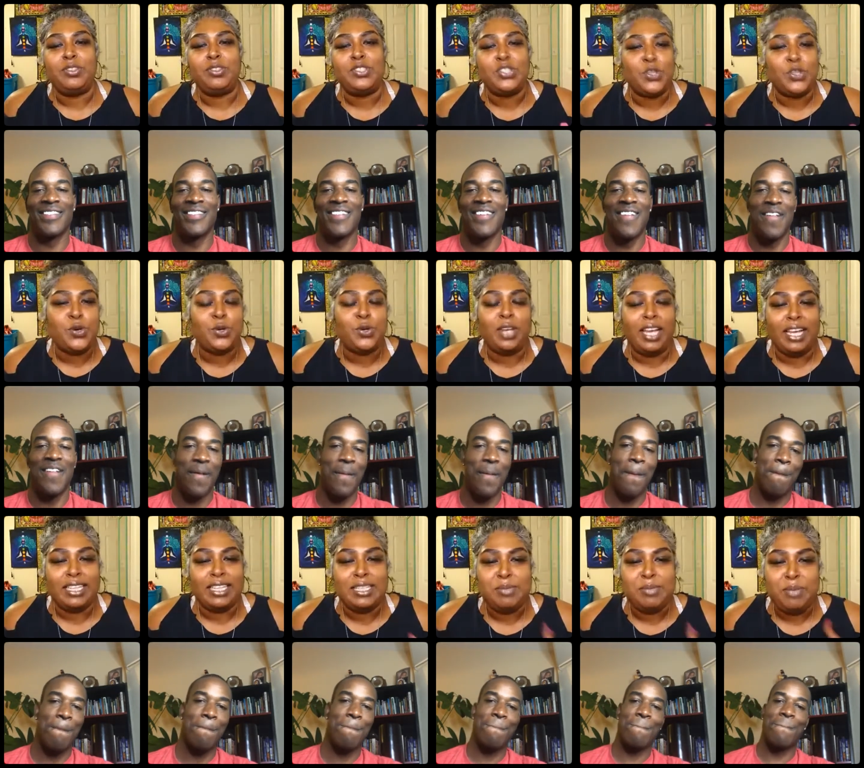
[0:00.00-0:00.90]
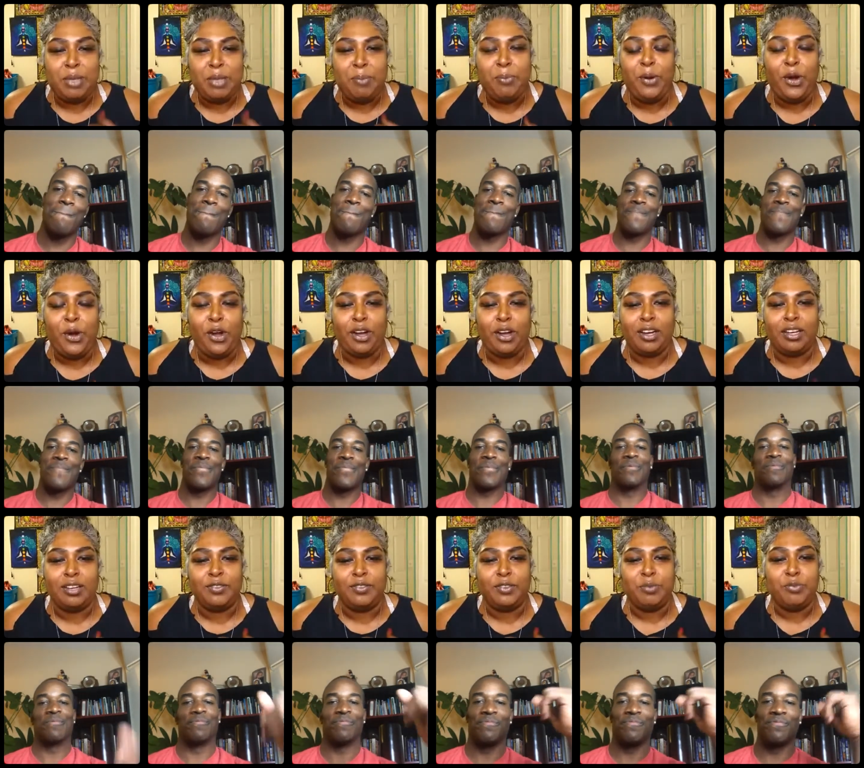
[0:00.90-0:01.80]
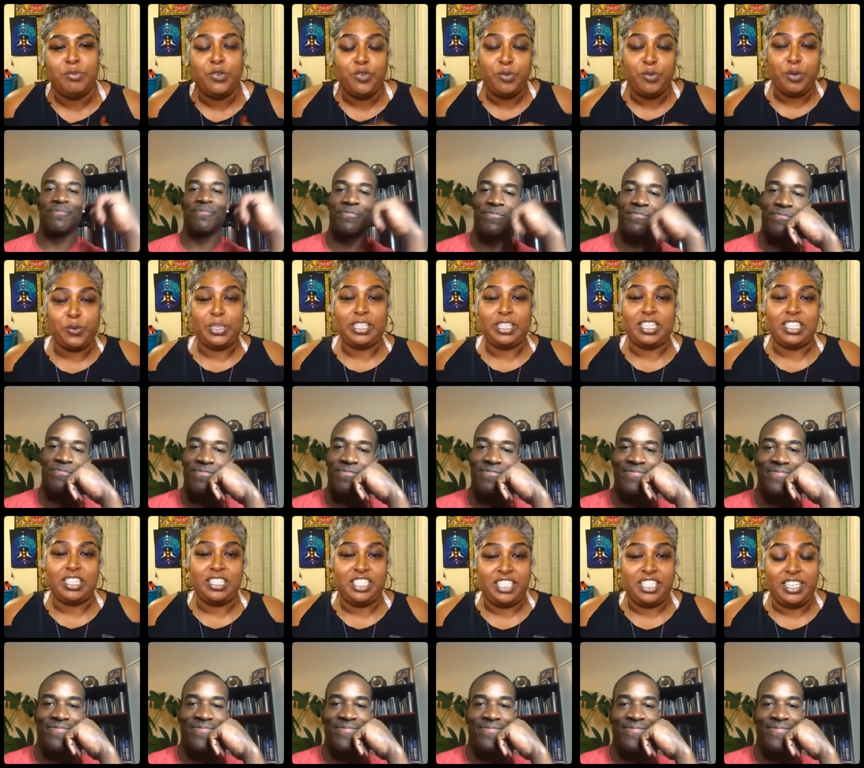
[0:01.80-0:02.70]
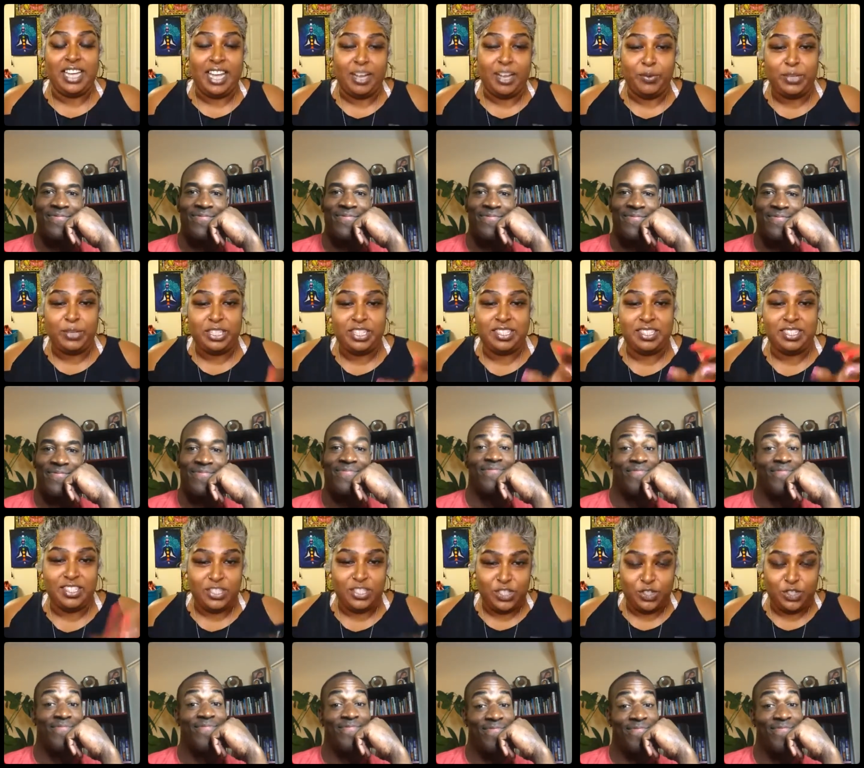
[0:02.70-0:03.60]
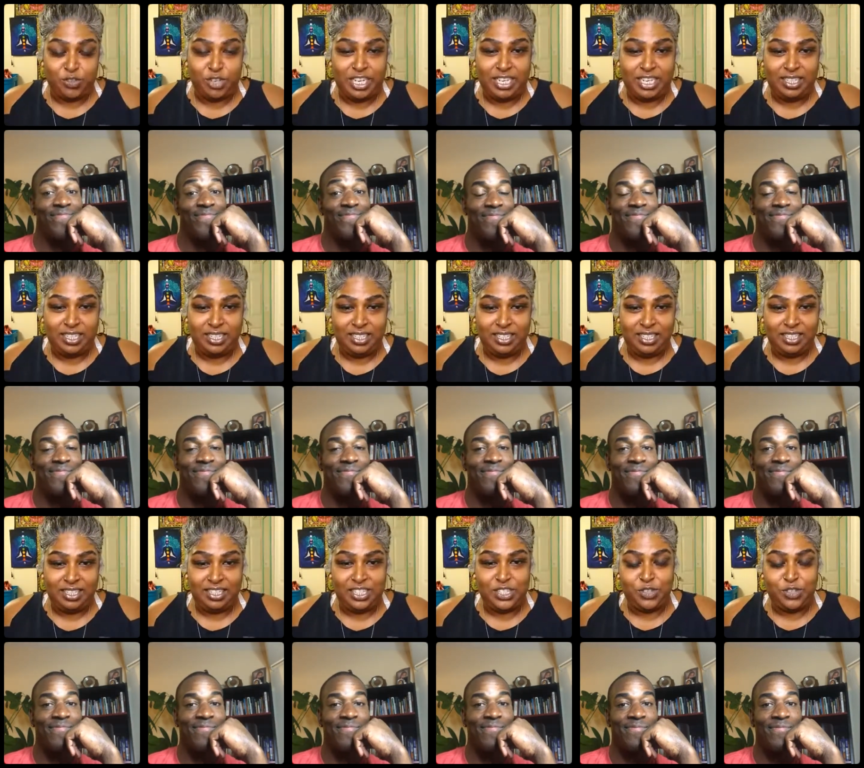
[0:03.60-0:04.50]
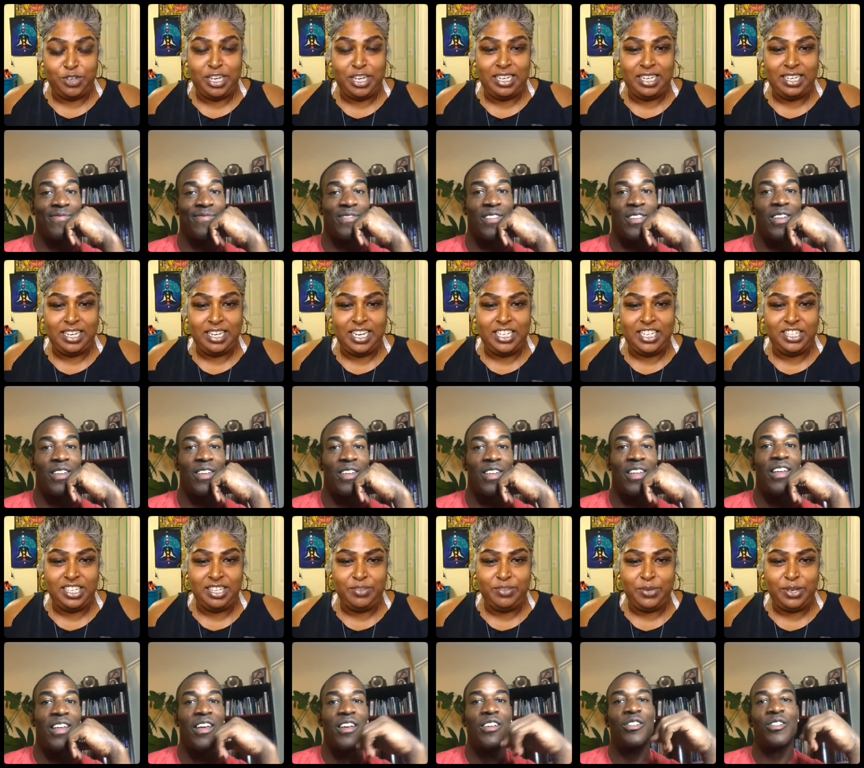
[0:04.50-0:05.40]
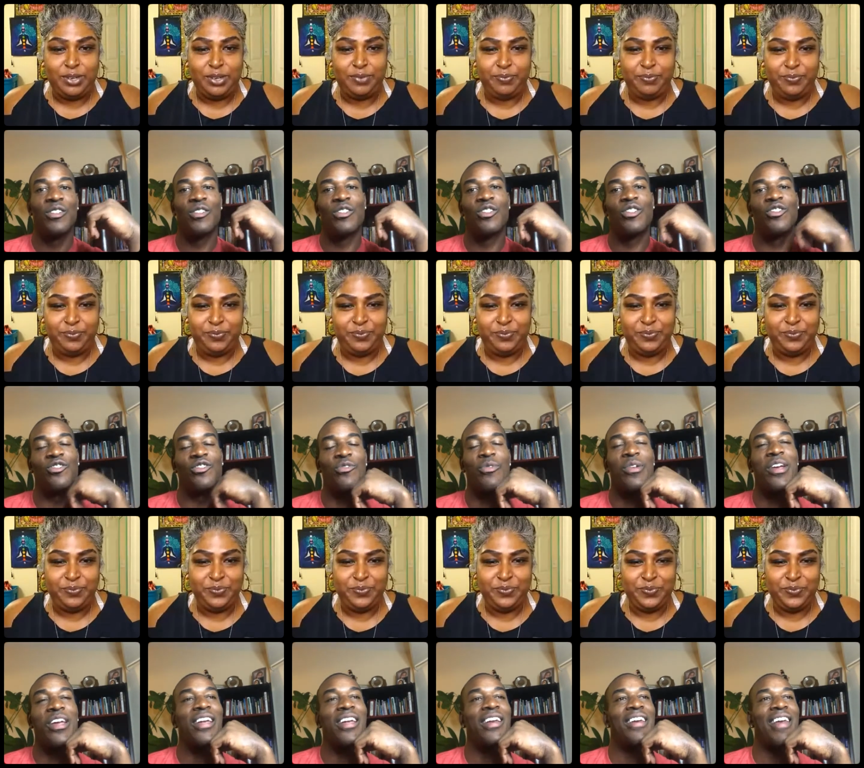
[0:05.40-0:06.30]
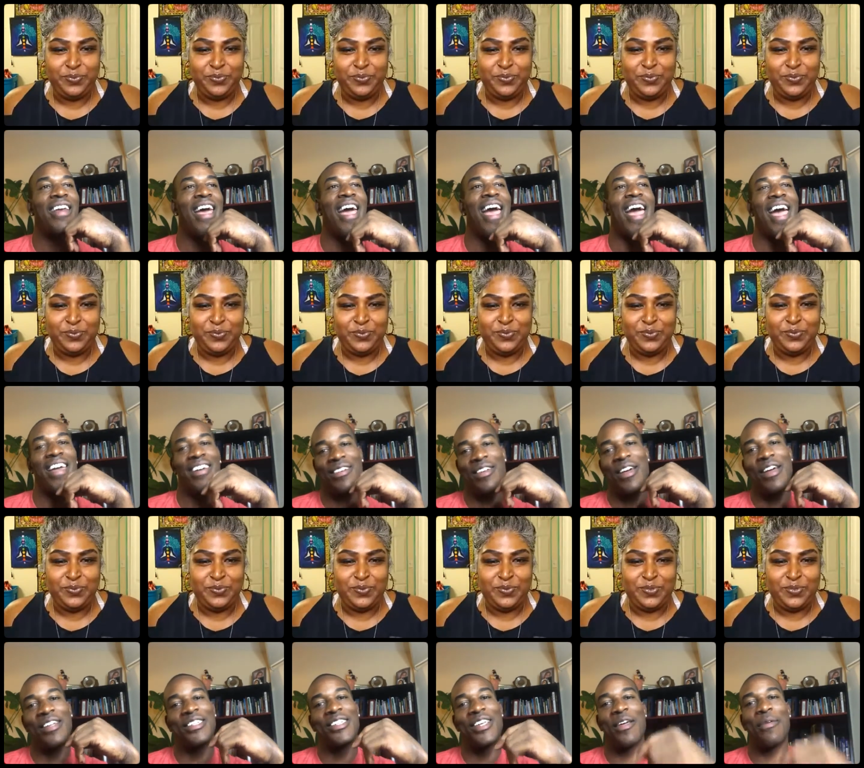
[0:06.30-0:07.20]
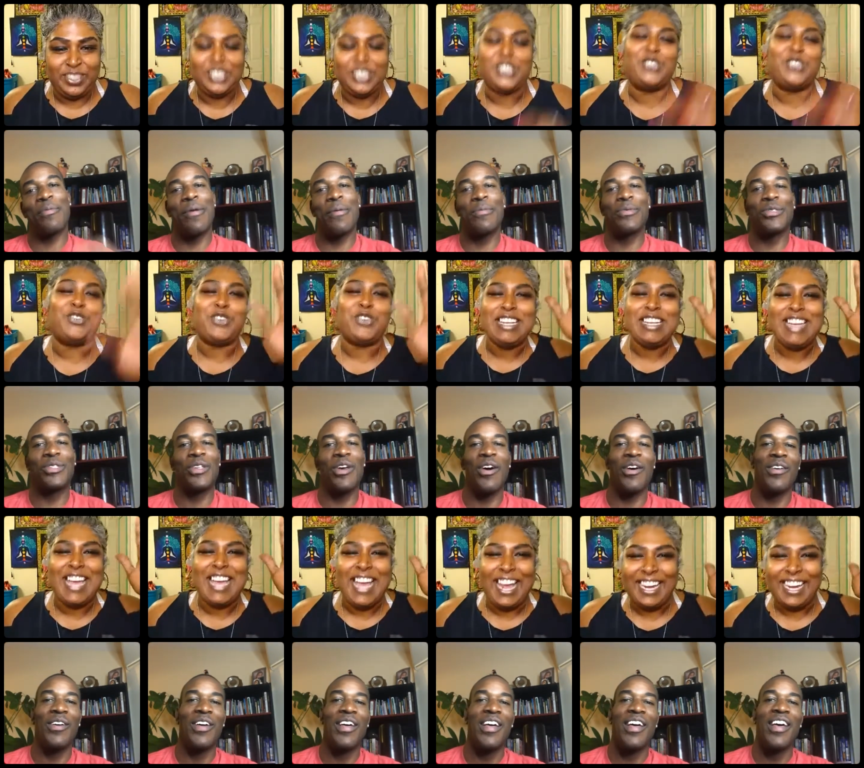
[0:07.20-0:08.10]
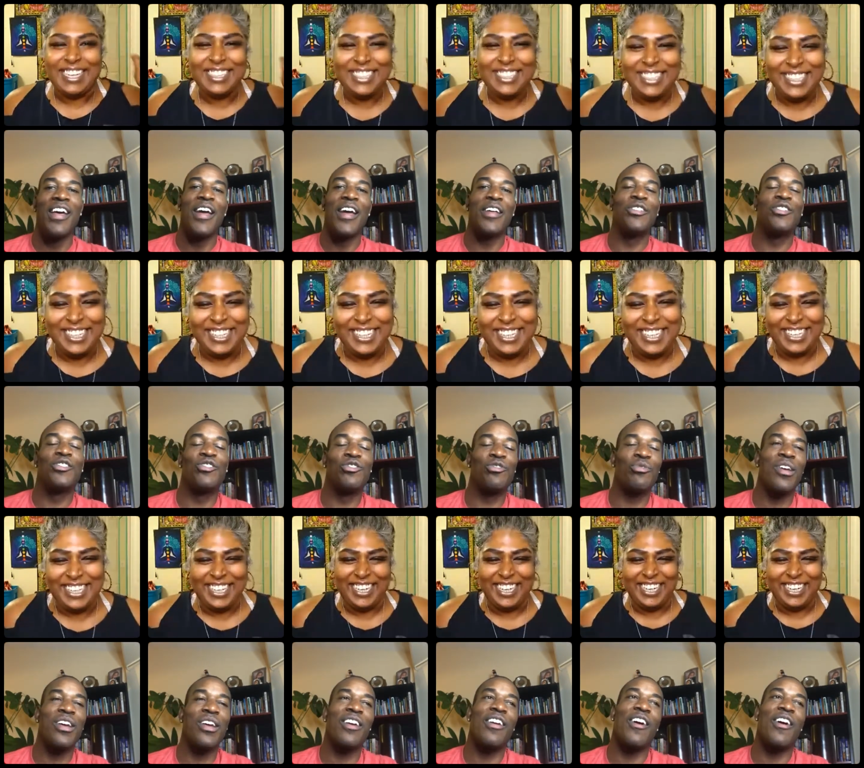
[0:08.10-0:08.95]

Speaker 1: so glad to be a part of the movement with the GNAT, which is the Street Street Nation? What?
Speaker 2: Street Nat. I tell people so. Nat. It's Street